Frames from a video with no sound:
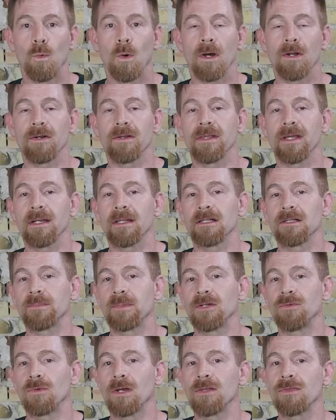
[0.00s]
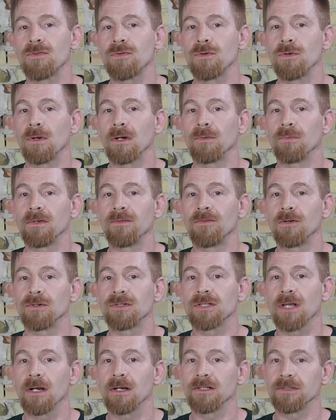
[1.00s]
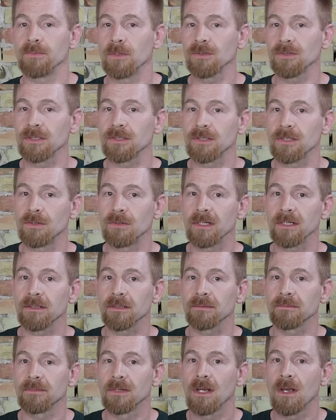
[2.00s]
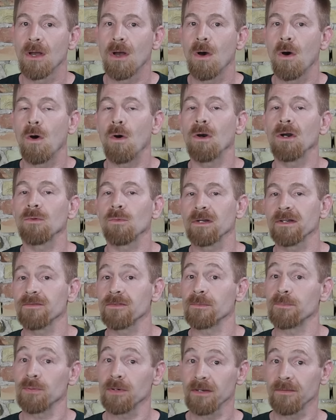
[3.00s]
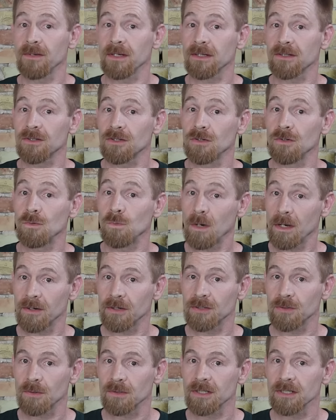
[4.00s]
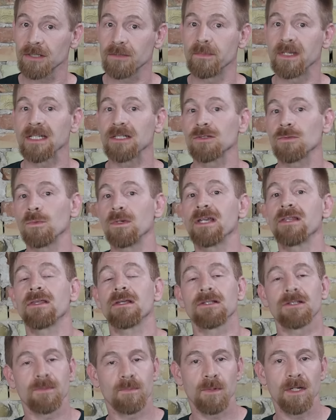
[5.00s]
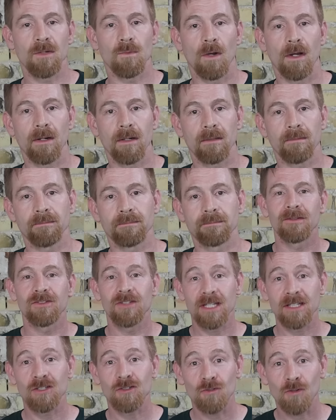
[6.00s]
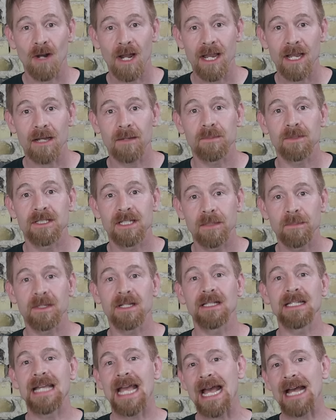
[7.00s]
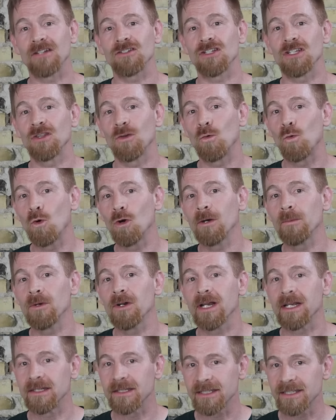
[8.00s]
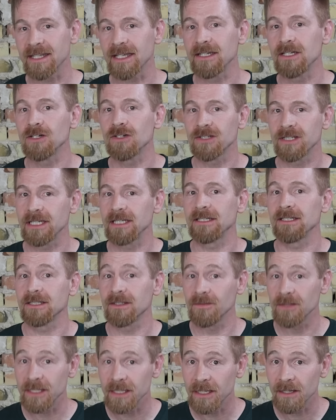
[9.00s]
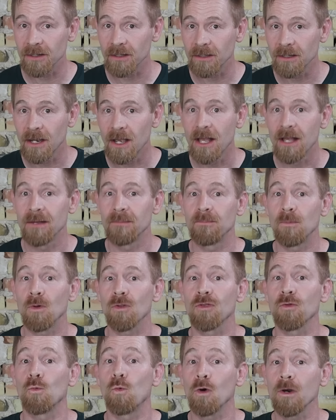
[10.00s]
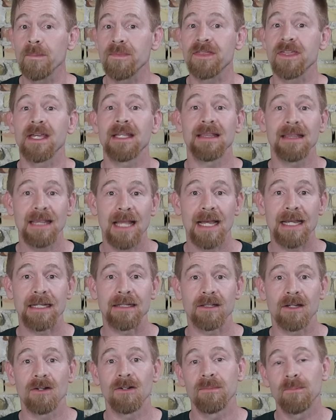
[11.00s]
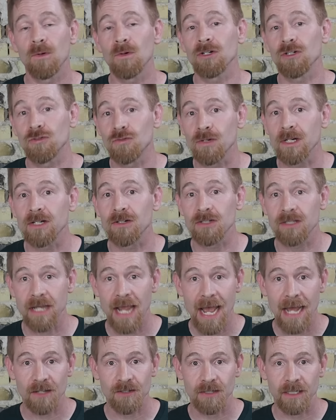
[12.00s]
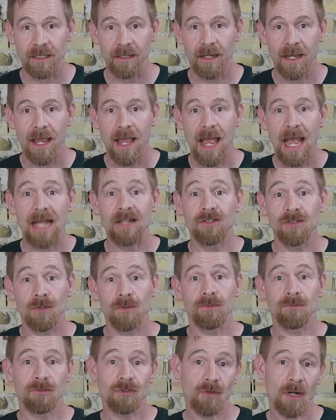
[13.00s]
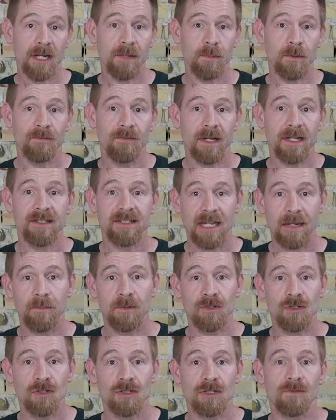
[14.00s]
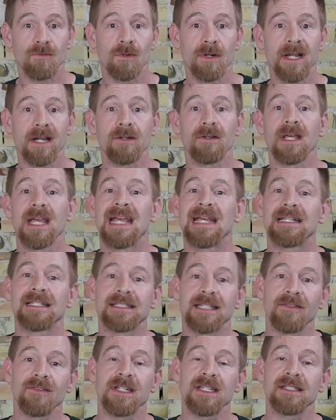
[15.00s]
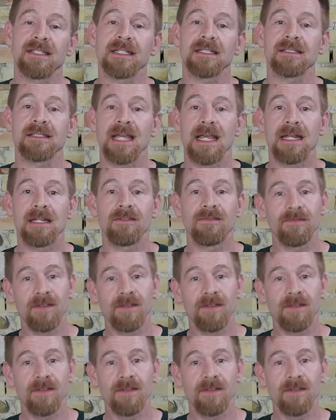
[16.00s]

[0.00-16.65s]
water that has been run through a reverse osmosis unit, or one of the previous two water sources mixed with spring water. Since triops typically hatch in the warmer and sunnier seasons of the year, both warmth and light are important triggers to hatching, and so try to provide temperatures of around 76 to 80